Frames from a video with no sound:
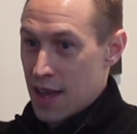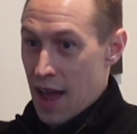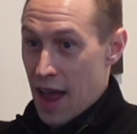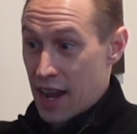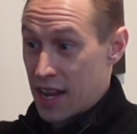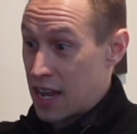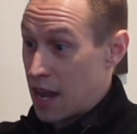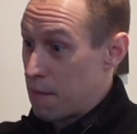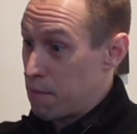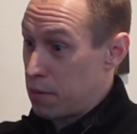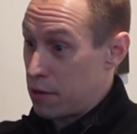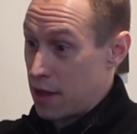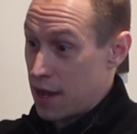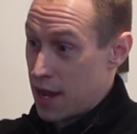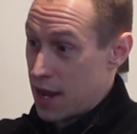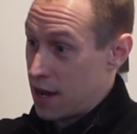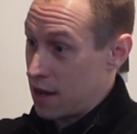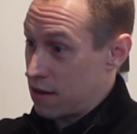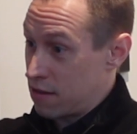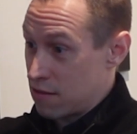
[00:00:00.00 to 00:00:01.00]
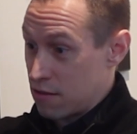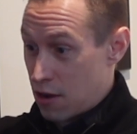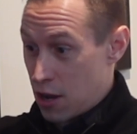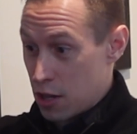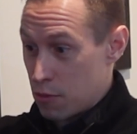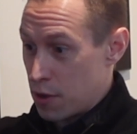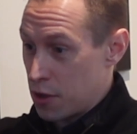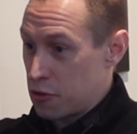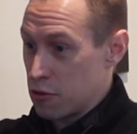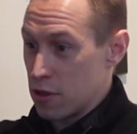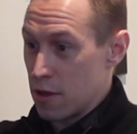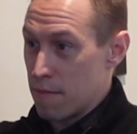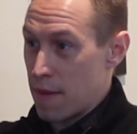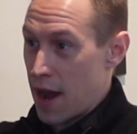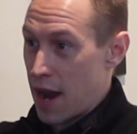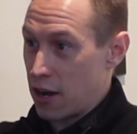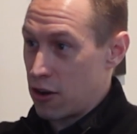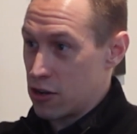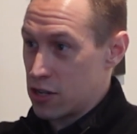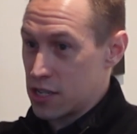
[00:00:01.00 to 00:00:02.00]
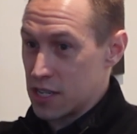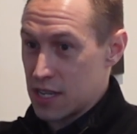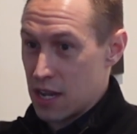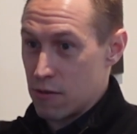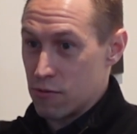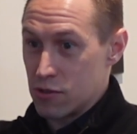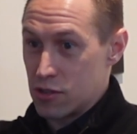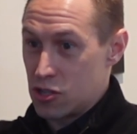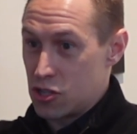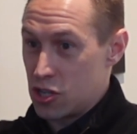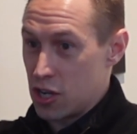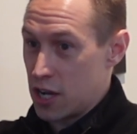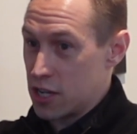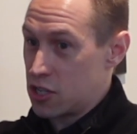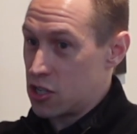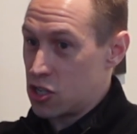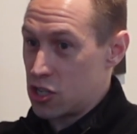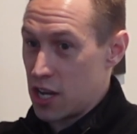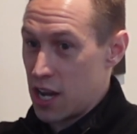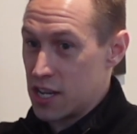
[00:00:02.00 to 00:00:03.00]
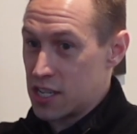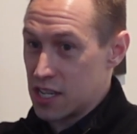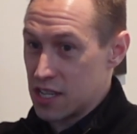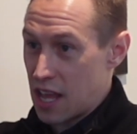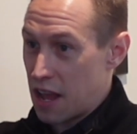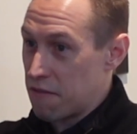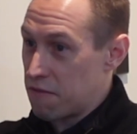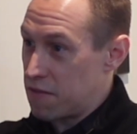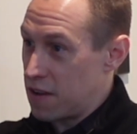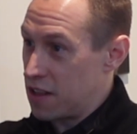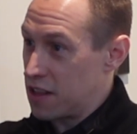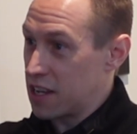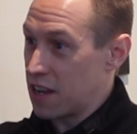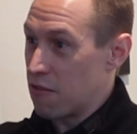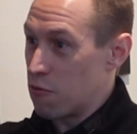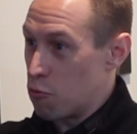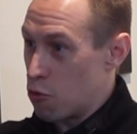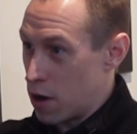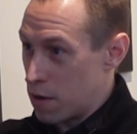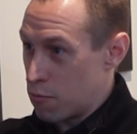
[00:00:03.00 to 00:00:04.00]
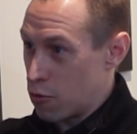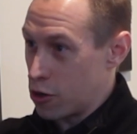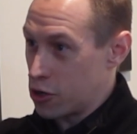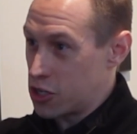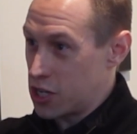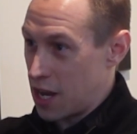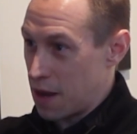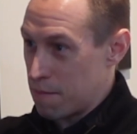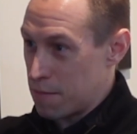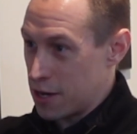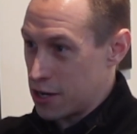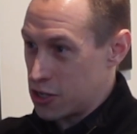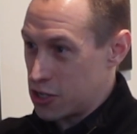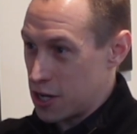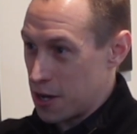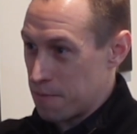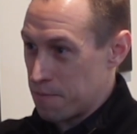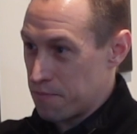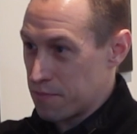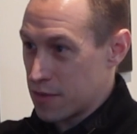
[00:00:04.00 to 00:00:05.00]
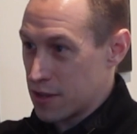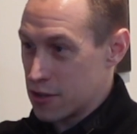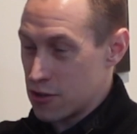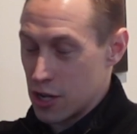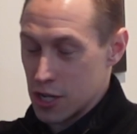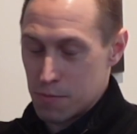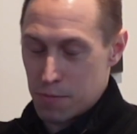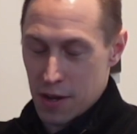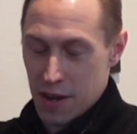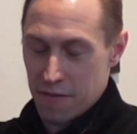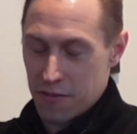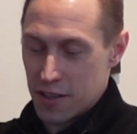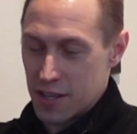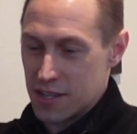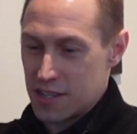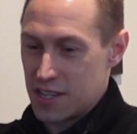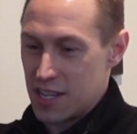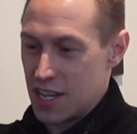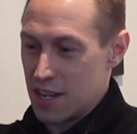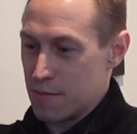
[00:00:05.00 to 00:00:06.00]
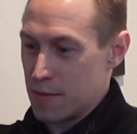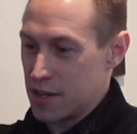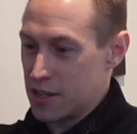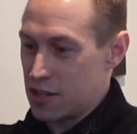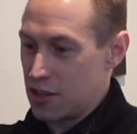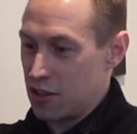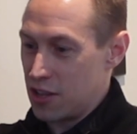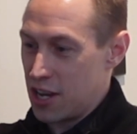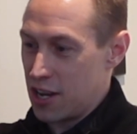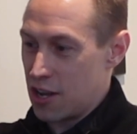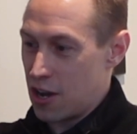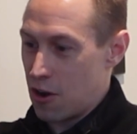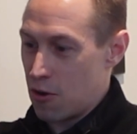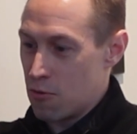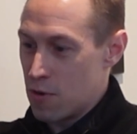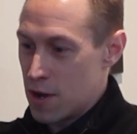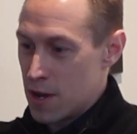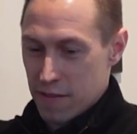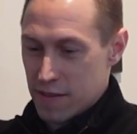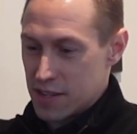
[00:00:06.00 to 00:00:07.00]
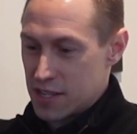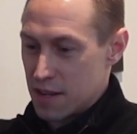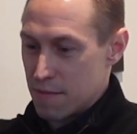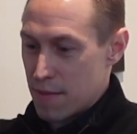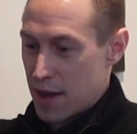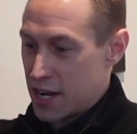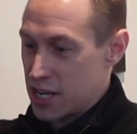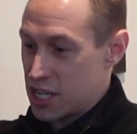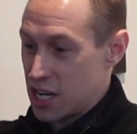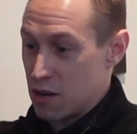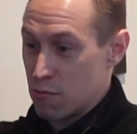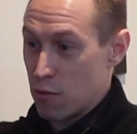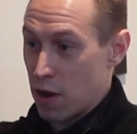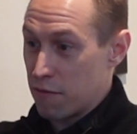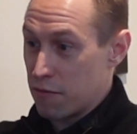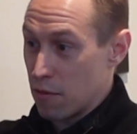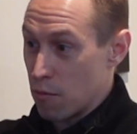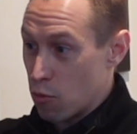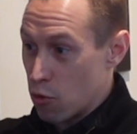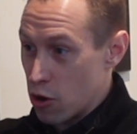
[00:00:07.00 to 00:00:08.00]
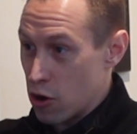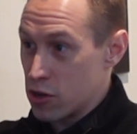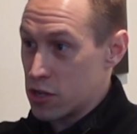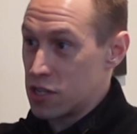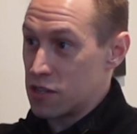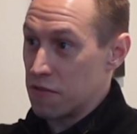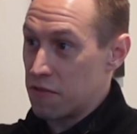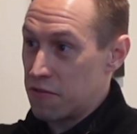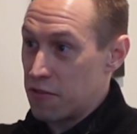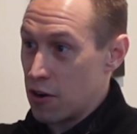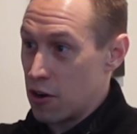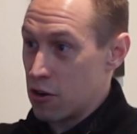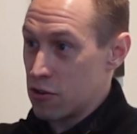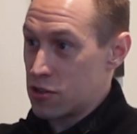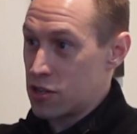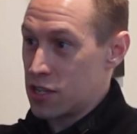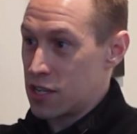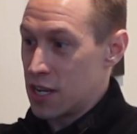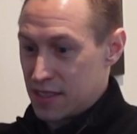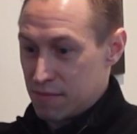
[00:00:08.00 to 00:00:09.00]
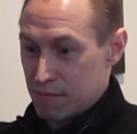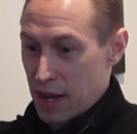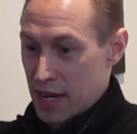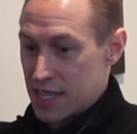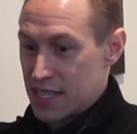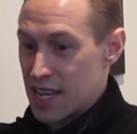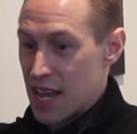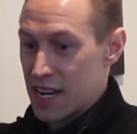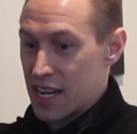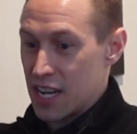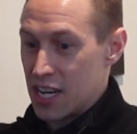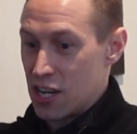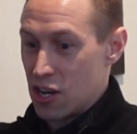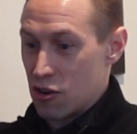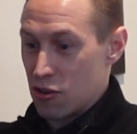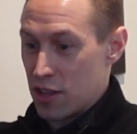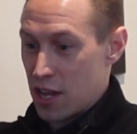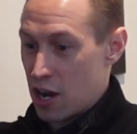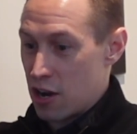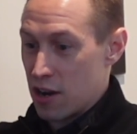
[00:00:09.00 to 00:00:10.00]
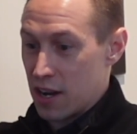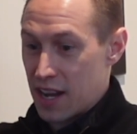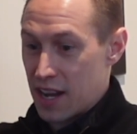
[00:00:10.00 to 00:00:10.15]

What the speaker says: I kept playing all the way through the minors because I was just chasing that feeling of one more championship. So I was playing for this team in Toledo, previously mentioned, went from worst to first. My second year there,